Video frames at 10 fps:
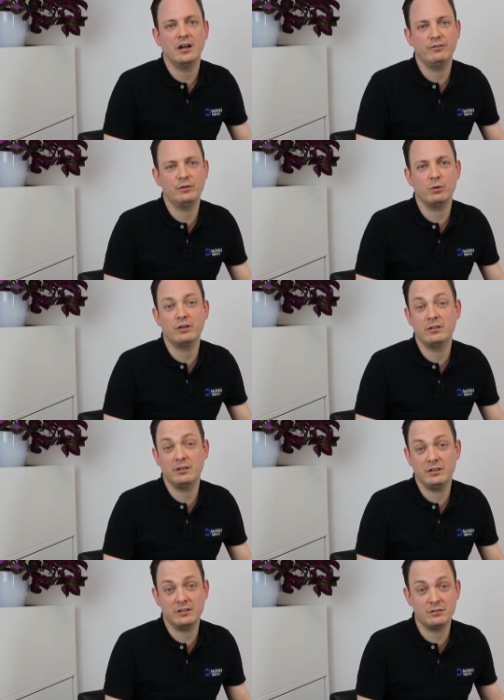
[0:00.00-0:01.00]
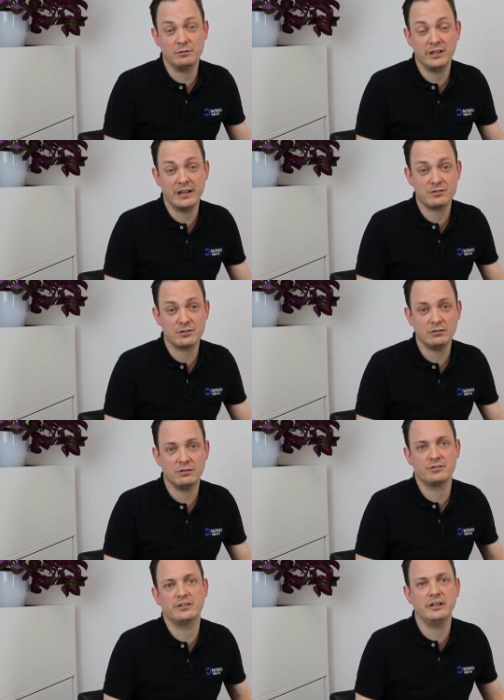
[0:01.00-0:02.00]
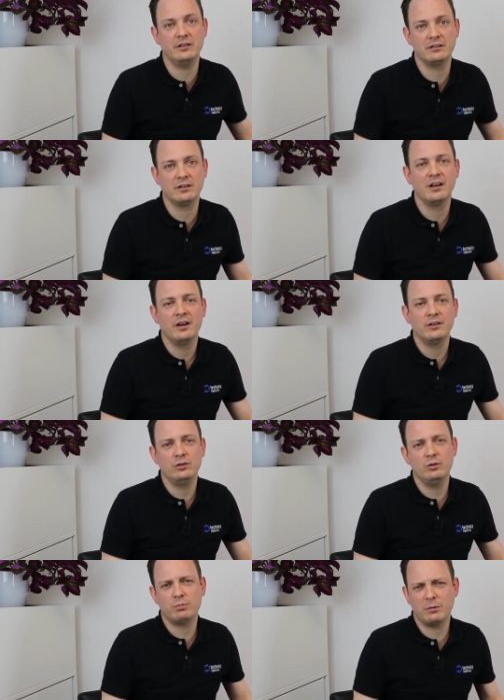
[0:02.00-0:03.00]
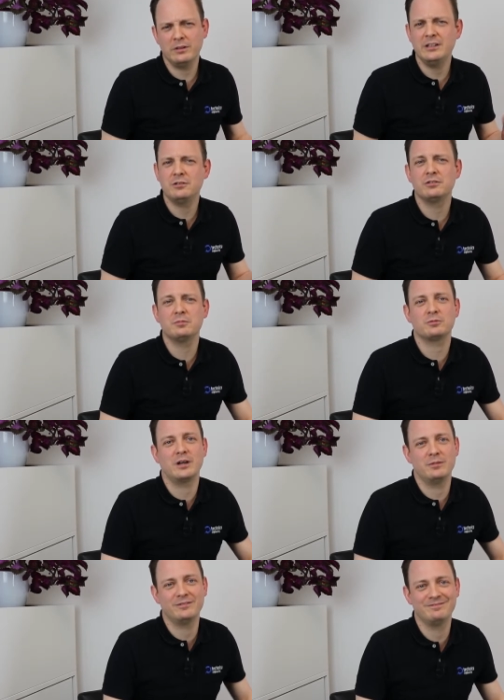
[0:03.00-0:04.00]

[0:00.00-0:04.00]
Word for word: If you want to listen to the answer or see it, you probably need to subscribe.